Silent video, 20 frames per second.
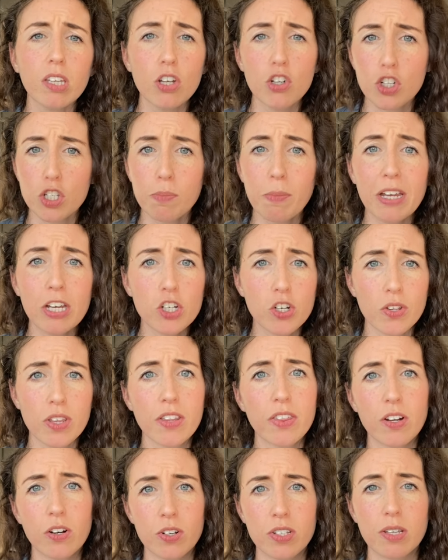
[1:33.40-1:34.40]
Just make sure
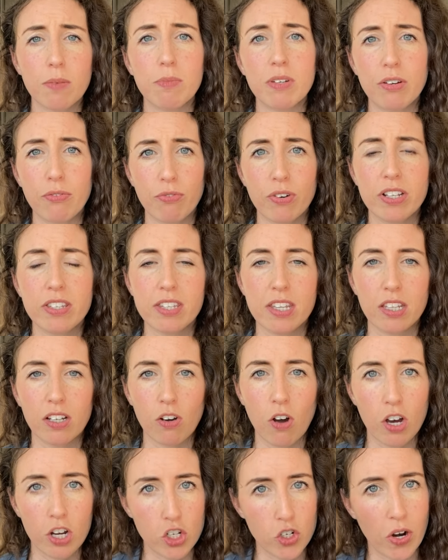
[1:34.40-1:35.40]
that there's some difference in the
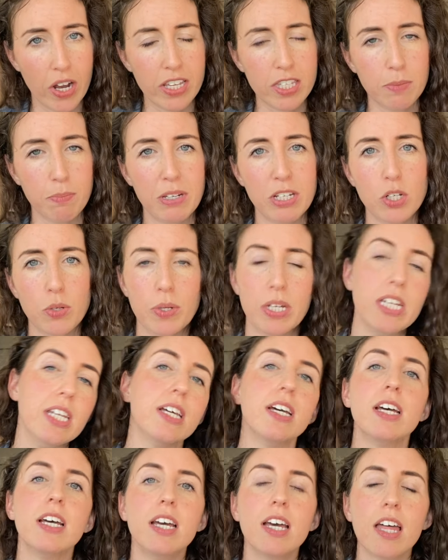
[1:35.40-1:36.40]
contrast
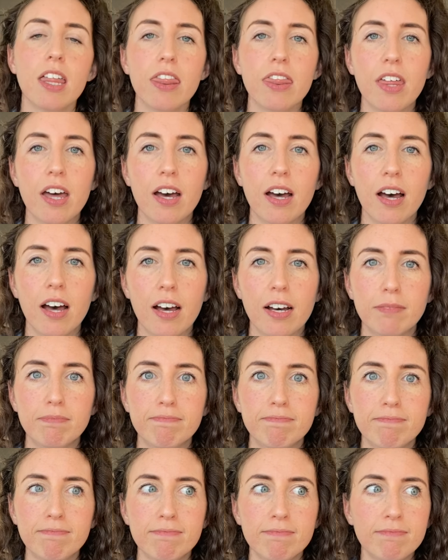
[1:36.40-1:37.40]
between the
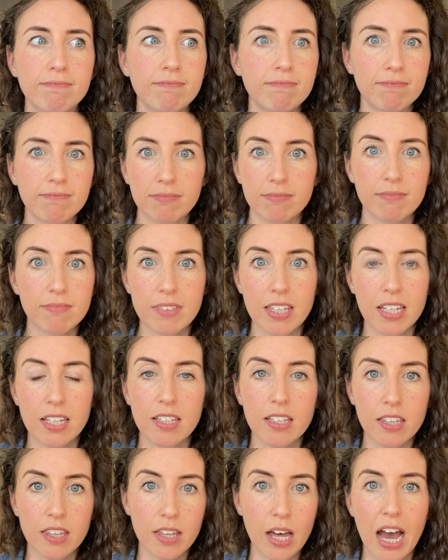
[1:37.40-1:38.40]

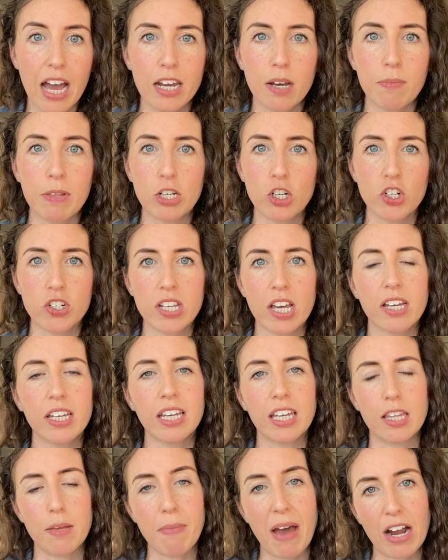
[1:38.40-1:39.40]
item that you're
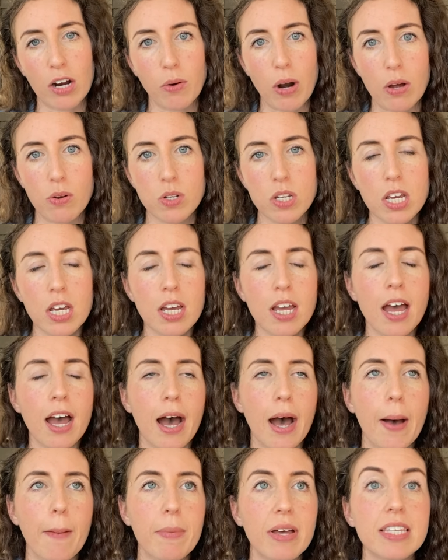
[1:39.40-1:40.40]
selling in the background.
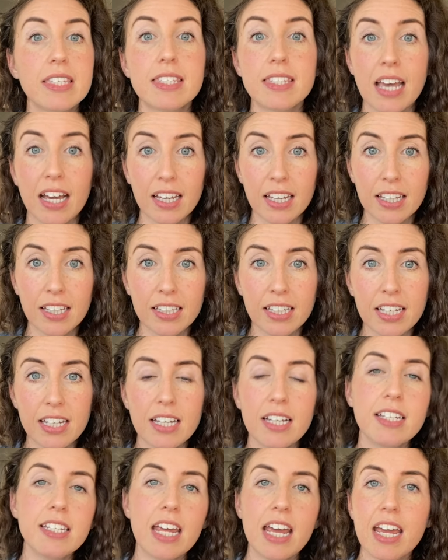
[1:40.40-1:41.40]

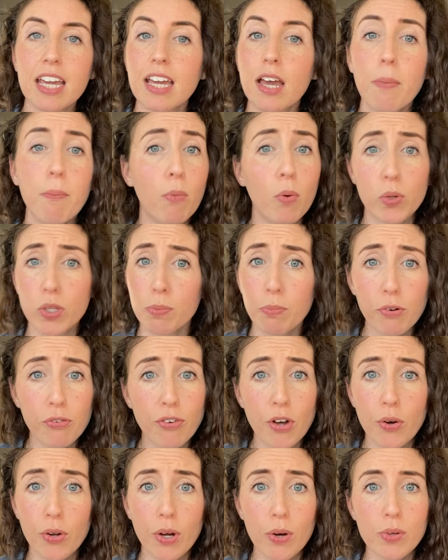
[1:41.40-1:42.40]
Secondly, take multiple
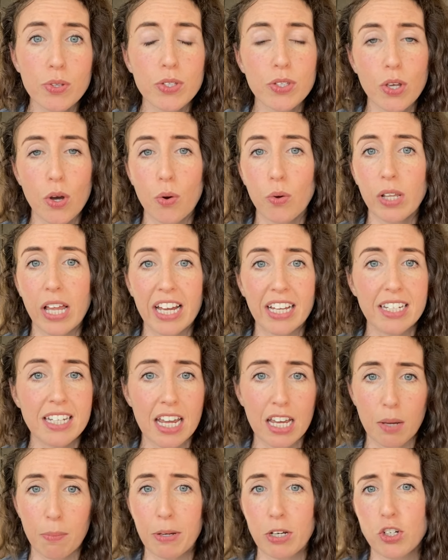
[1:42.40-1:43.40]
photos. So like
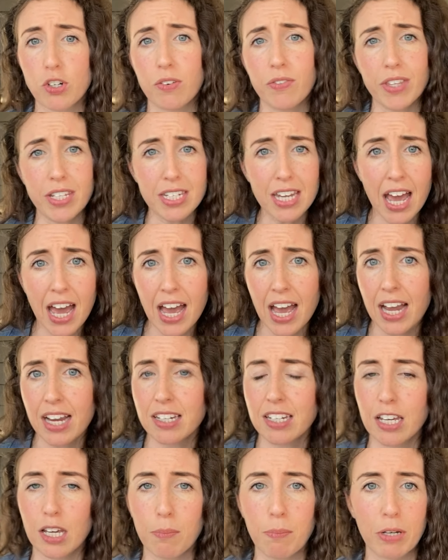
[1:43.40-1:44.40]
take a picture of the tag,
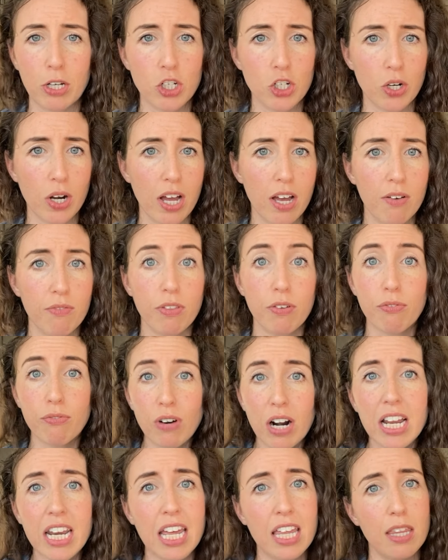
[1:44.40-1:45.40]
take a picture of the
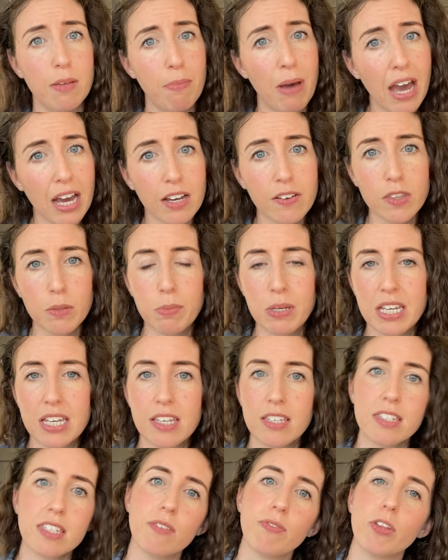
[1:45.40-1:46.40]
front and the back of the
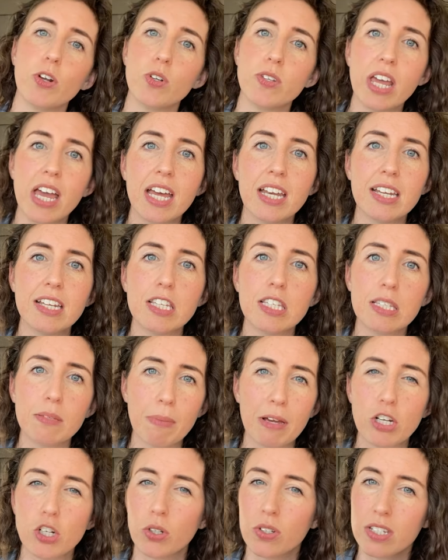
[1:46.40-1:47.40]
piece. If there's any
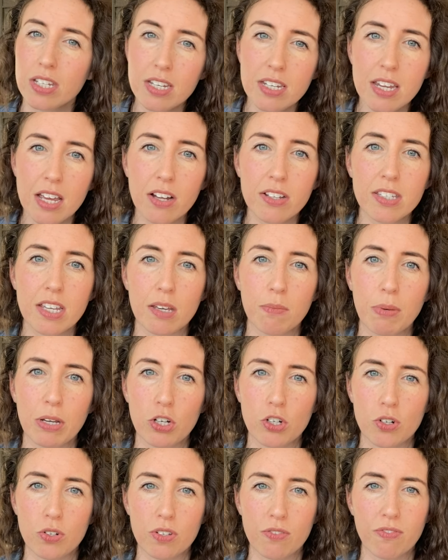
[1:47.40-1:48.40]
special detail, take
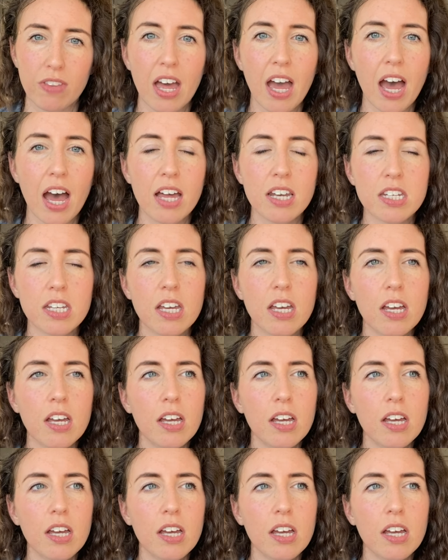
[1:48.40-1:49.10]
pictures of that.